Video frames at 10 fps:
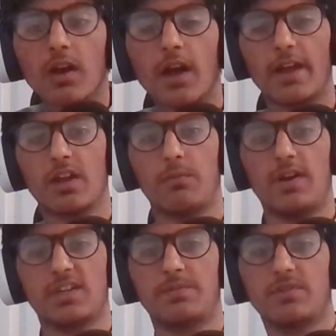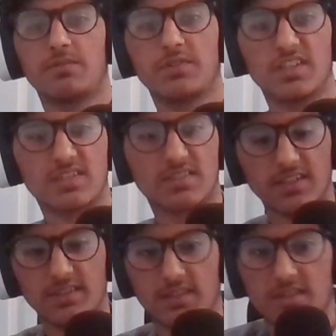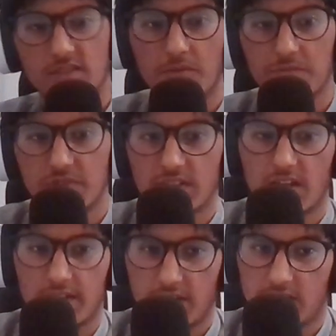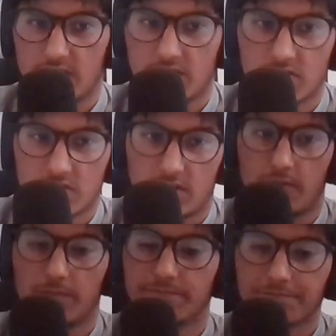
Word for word: And now it works because we just said this is going to be an integer now.